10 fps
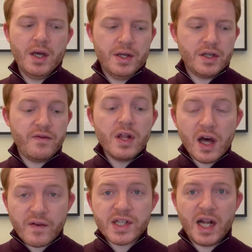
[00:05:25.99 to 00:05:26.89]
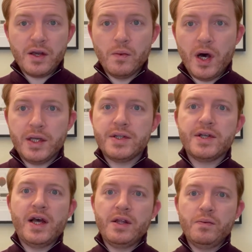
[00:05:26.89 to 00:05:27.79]
So if you love Italian wines
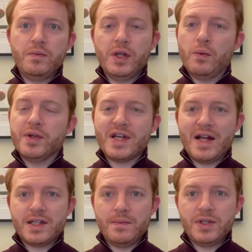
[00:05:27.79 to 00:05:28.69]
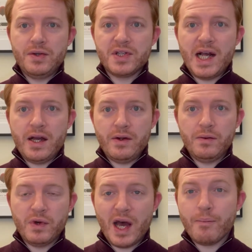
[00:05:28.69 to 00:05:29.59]
and you want to add some to your cellar
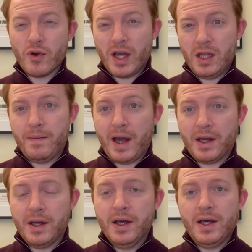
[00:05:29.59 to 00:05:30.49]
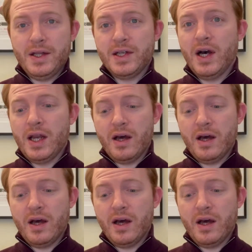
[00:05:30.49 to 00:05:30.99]
without breaking the bank entirely,